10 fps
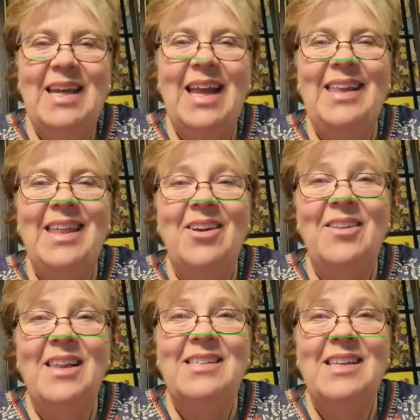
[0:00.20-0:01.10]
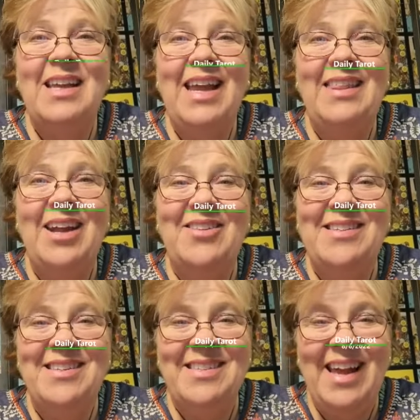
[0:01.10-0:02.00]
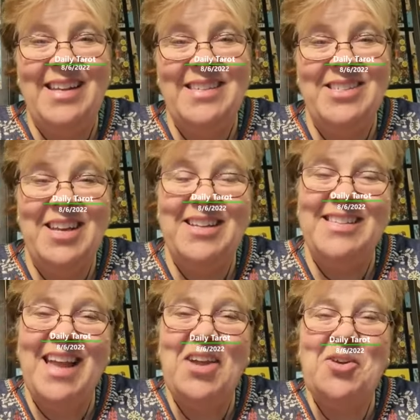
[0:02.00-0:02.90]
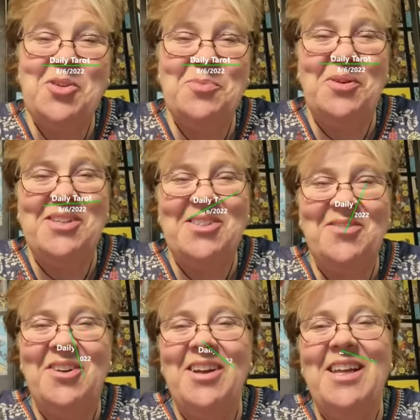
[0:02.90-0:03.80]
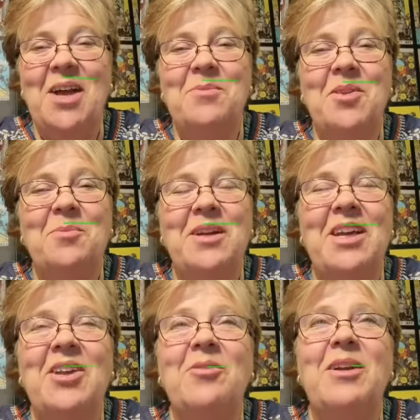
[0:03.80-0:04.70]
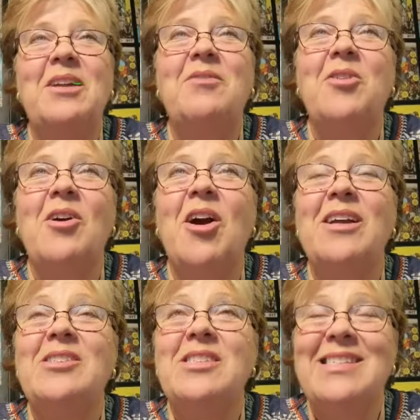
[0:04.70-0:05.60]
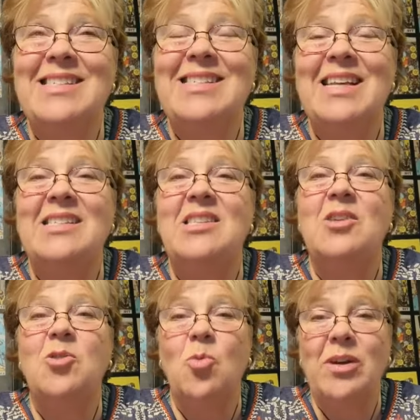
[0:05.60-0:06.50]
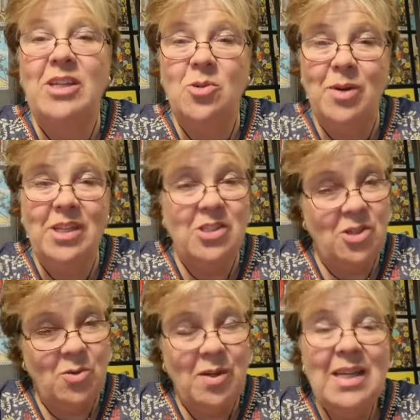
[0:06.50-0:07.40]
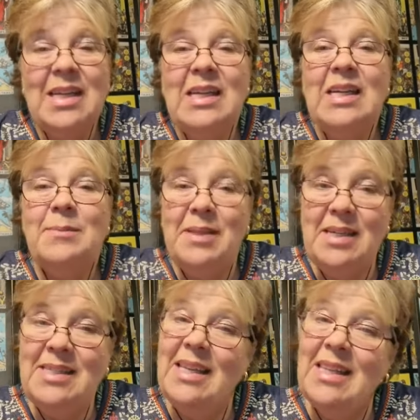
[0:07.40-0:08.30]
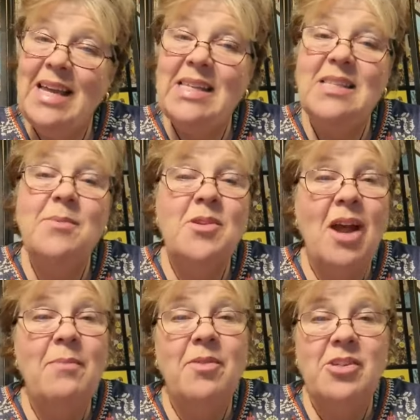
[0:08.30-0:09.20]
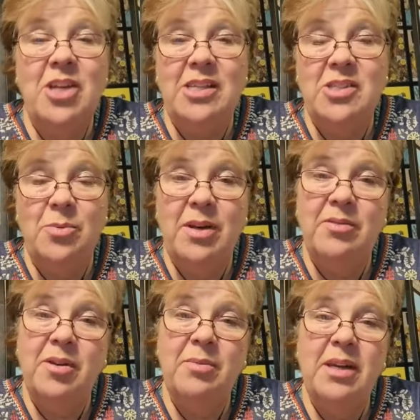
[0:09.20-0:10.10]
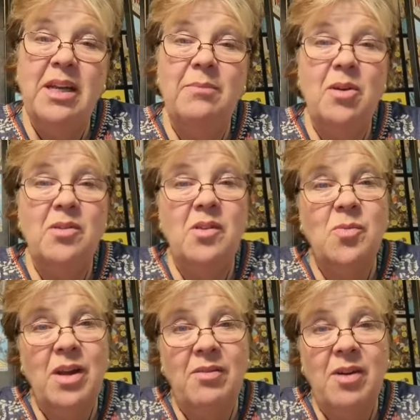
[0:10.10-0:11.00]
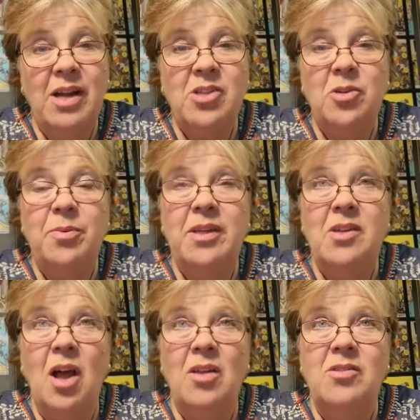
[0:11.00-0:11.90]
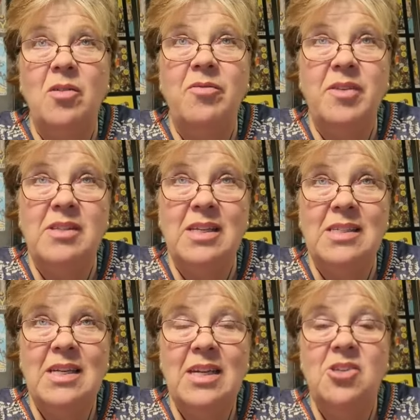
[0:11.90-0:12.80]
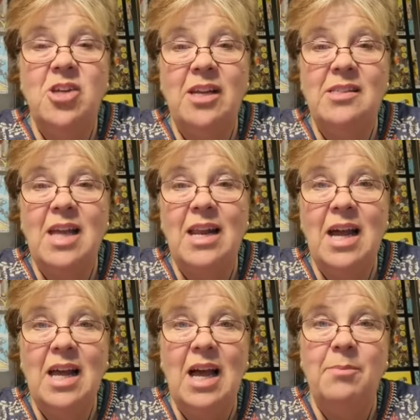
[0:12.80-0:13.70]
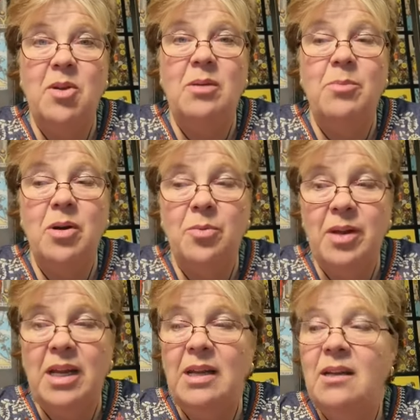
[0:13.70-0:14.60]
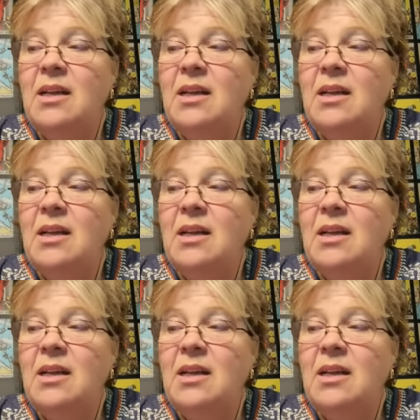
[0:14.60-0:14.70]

Hey there, this is Lana's Enchanted Sky, your spiritual fairy godmother, bringing your reading for August 6th, 2022. Please hit like and subscribe for a chance to win a free reading, hypnosis, whatever I do. Please also visit enchantedskye.com. You can book a reading.